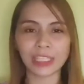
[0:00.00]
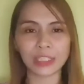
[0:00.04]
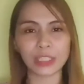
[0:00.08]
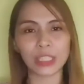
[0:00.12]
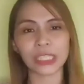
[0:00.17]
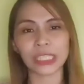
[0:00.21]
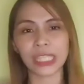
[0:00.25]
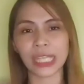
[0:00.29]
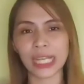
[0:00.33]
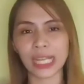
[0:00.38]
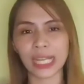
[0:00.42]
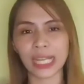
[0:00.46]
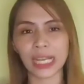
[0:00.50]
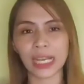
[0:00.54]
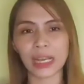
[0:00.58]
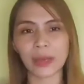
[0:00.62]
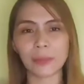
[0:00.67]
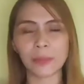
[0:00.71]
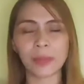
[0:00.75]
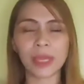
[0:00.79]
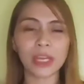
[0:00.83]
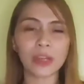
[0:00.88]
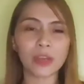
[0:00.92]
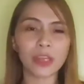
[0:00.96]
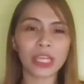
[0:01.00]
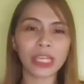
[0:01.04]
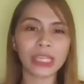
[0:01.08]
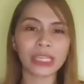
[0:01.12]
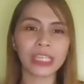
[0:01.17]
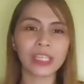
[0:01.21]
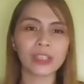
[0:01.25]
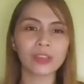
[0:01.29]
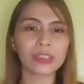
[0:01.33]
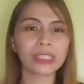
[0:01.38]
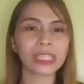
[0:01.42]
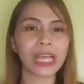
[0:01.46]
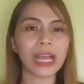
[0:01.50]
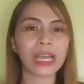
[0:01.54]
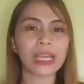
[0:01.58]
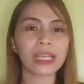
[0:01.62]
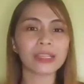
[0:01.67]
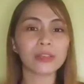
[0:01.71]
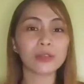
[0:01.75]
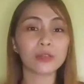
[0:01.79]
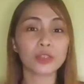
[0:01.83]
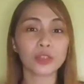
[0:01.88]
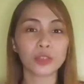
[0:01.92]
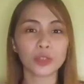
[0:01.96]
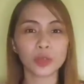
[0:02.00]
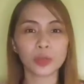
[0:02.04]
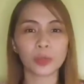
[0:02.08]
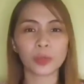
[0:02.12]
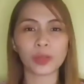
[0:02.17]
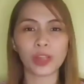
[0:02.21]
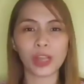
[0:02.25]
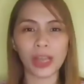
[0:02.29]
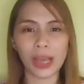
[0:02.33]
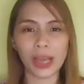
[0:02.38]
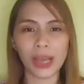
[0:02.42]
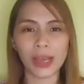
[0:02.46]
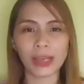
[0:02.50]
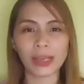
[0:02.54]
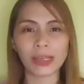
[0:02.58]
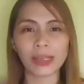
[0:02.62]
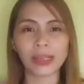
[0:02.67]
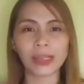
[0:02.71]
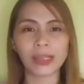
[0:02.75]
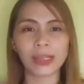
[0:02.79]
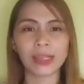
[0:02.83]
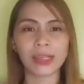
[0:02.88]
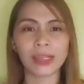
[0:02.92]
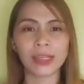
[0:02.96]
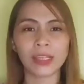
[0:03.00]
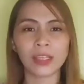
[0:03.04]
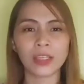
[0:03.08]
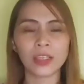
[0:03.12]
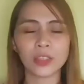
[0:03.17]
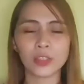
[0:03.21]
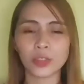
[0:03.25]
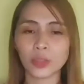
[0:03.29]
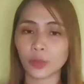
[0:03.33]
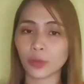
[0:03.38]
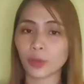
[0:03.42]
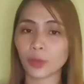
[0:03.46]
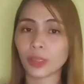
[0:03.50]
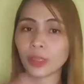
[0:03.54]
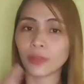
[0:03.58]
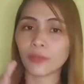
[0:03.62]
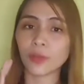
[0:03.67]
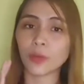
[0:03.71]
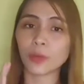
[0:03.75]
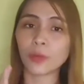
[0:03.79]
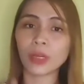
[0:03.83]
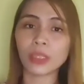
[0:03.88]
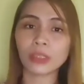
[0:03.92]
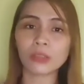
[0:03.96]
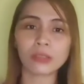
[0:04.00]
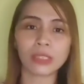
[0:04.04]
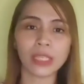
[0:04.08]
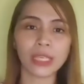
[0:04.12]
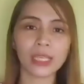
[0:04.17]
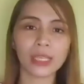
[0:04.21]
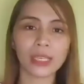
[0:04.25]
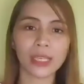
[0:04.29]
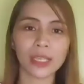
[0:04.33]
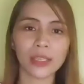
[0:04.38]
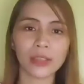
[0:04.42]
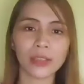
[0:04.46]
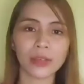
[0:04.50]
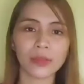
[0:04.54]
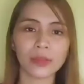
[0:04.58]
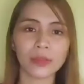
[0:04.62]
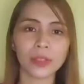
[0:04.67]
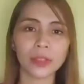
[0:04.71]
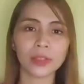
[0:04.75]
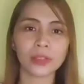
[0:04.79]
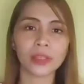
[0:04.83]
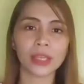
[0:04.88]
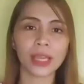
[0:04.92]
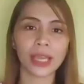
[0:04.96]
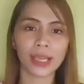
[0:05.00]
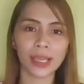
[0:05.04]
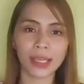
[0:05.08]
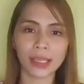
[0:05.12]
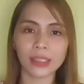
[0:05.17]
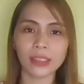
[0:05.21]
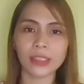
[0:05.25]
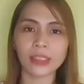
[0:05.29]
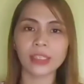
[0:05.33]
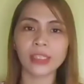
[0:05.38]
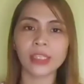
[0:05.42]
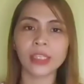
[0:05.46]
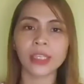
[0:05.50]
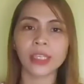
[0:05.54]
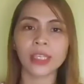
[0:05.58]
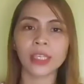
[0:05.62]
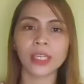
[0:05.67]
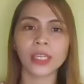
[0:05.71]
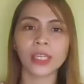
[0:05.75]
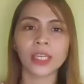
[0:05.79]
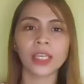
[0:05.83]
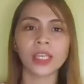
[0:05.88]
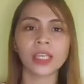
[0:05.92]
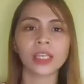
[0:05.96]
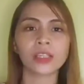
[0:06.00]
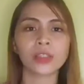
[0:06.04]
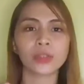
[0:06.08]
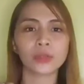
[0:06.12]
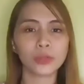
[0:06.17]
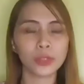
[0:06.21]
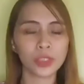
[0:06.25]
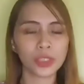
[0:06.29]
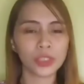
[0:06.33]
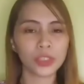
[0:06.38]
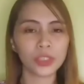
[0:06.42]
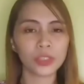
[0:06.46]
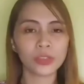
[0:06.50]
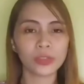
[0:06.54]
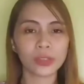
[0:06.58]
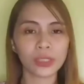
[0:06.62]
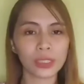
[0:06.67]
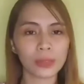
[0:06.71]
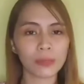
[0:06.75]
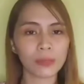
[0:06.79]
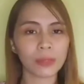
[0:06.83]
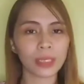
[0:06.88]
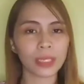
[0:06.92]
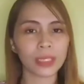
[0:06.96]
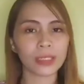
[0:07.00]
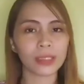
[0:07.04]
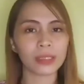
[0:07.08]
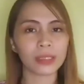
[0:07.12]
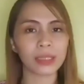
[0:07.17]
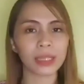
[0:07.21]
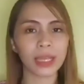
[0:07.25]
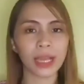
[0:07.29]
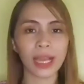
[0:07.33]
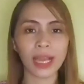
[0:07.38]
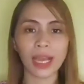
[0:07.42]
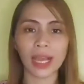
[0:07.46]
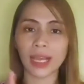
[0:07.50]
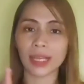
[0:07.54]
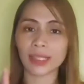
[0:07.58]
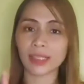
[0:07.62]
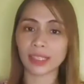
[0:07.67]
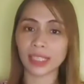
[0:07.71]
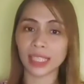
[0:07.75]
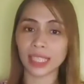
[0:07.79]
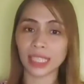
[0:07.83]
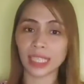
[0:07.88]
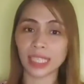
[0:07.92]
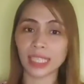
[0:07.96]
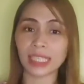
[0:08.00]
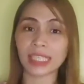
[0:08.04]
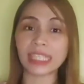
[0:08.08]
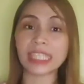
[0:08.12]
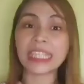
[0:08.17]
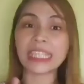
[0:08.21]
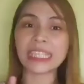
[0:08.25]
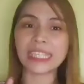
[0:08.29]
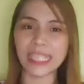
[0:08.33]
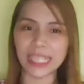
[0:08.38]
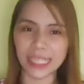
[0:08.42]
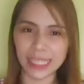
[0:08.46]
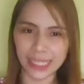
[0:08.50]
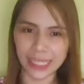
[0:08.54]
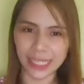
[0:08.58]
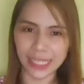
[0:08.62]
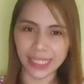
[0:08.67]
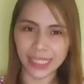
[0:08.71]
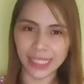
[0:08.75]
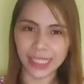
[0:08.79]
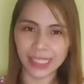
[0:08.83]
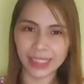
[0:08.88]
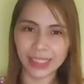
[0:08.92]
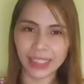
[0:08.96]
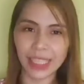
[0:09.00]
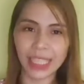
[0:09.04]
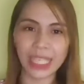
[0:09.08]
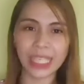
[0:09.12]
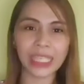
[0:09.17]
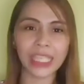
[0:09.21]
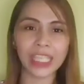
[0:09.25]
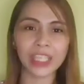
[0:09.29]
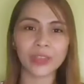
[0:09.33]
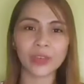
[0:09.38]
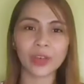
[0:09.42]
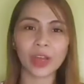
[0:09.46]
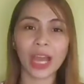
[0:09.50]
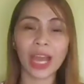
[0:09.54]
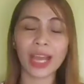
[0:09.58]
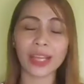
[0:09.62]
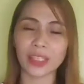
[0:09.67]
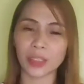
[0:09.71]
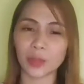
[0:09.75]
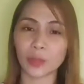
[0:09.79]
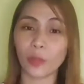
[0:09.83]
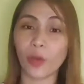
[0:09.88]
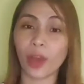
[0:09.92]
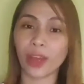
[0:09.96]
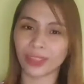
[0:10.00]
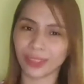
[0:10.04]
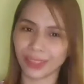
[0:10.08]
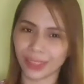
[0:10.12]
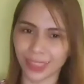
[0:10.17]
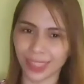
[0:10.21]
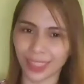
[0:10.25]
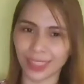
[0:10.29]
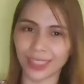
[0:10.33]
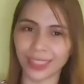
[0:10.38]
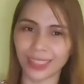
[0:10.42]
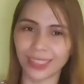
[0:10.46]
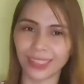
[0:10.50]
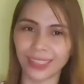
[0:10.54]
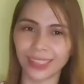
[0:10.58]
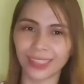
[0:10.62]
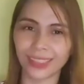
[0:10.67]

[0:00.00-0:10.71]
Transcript: niyo na talaga pero hindi yung dahil gusto mo lang. So if you want to take care of your hair, do your treatment as needed, hindi yung as wanted.